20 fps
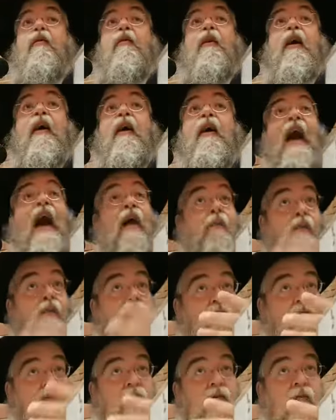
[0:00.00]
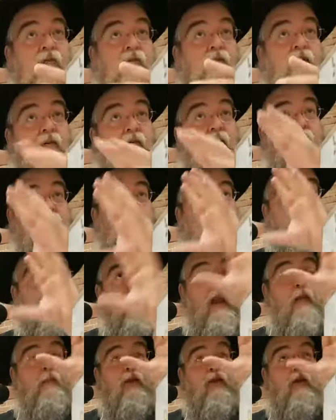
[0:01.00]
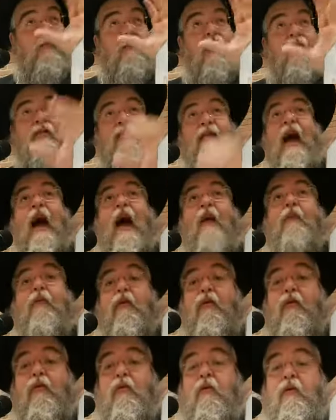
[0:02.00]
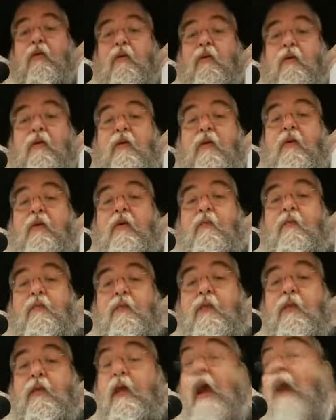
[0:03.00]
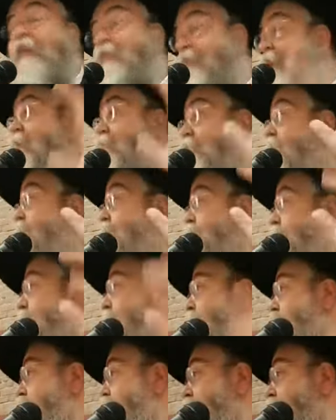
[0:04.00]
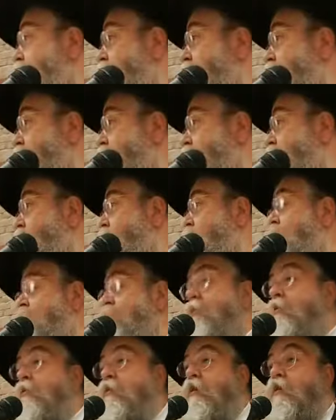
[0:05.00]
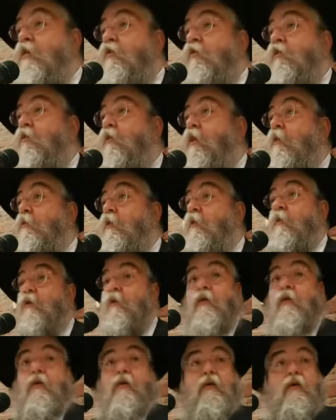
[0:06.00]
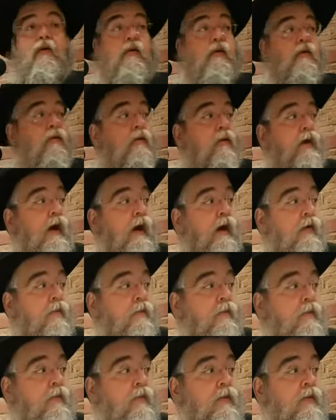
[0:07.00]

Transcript: that Tammuz, the, the, the, name of the month Tammuz, I think it's even mentioned once in one of the Sichos in the Rebbe. Huh?